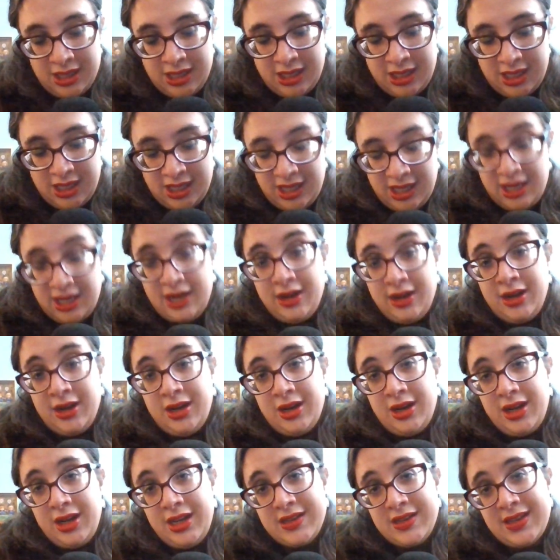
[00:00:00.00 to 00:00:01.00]
here
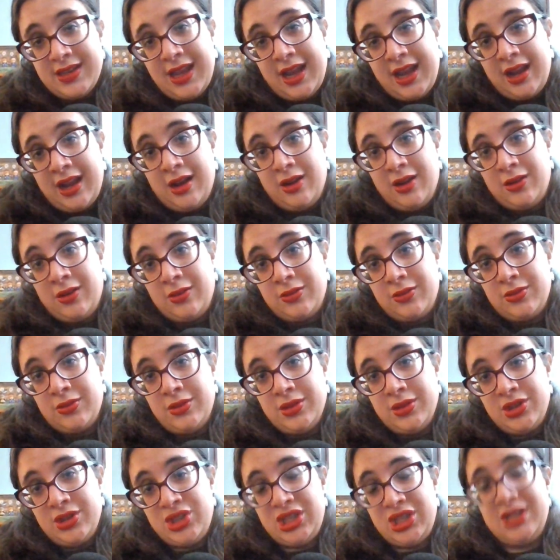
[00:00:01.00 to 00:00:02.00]
is how
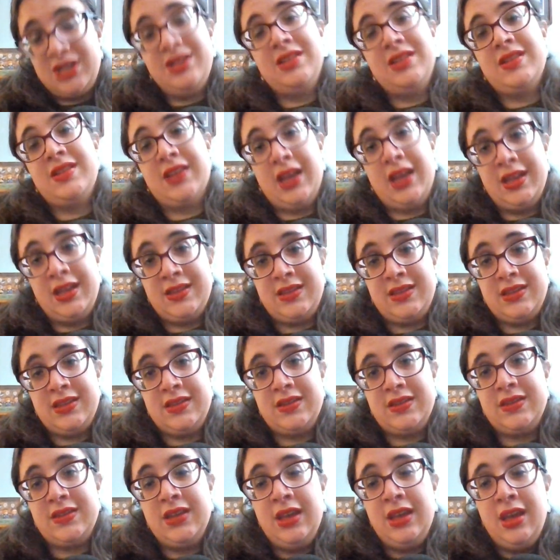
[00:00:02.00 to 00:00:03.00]
she
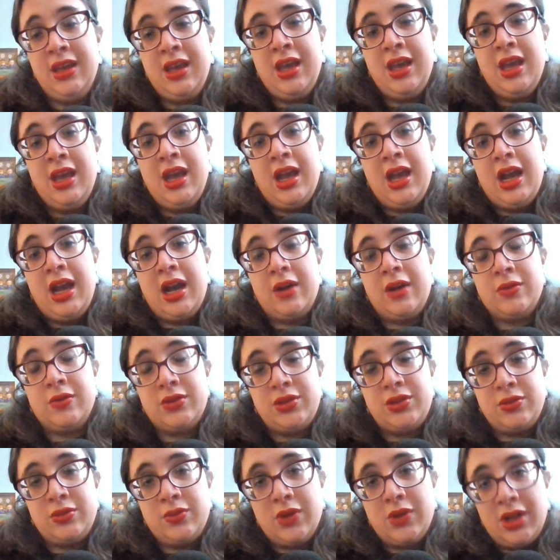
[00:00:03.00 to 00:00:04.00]
discusses how
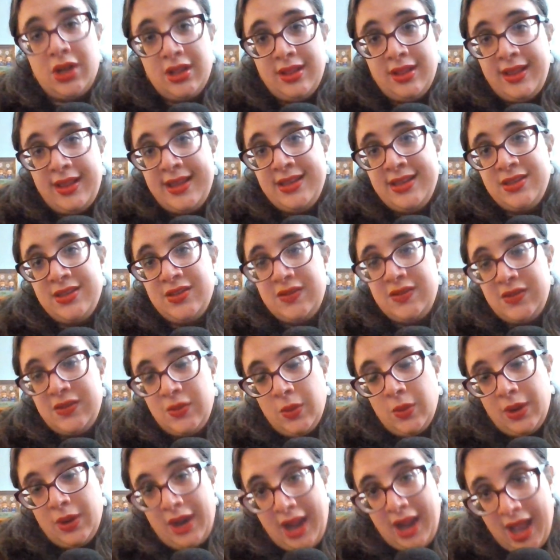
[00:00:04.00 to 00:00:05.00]
to cleanse
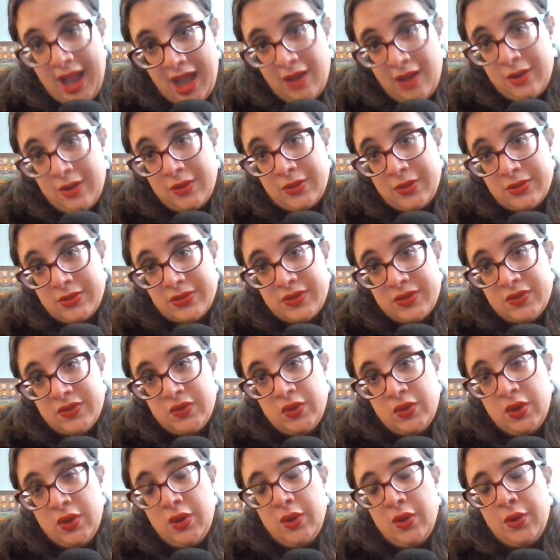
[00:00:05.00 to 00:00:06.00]
your house
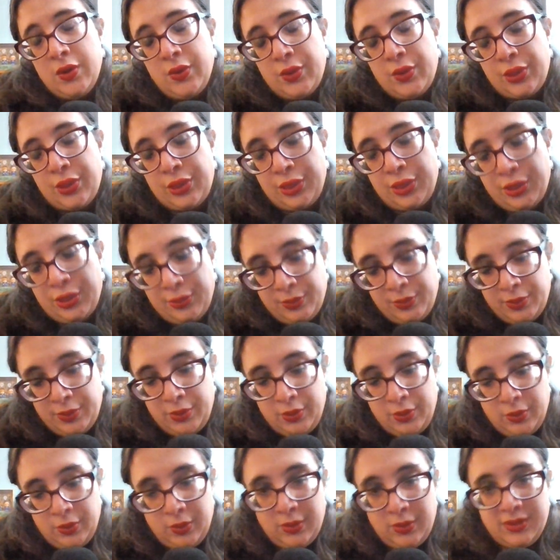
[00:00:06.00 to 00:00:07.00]

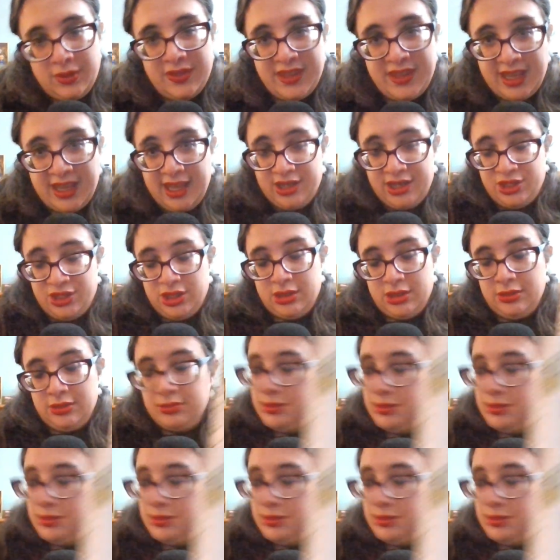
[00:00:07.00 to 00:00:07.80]
through the kitchen.